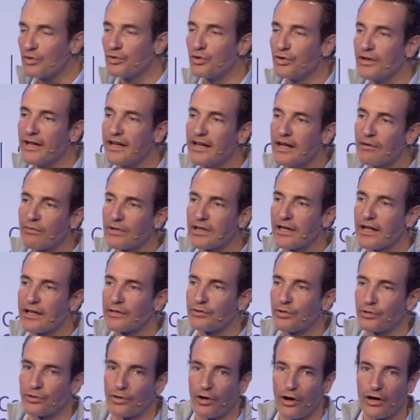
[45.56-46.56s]
Today I would like
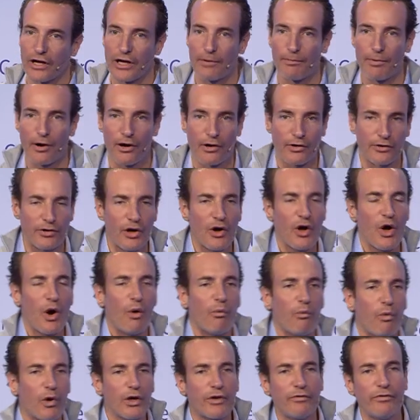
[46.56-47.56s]
to talk about
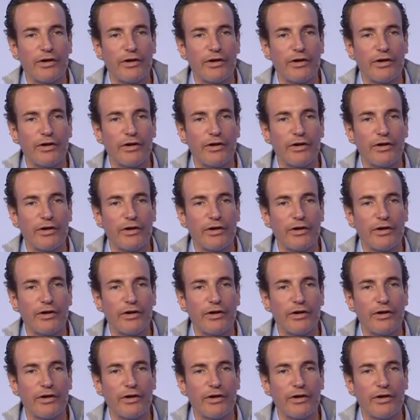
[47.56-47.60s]
what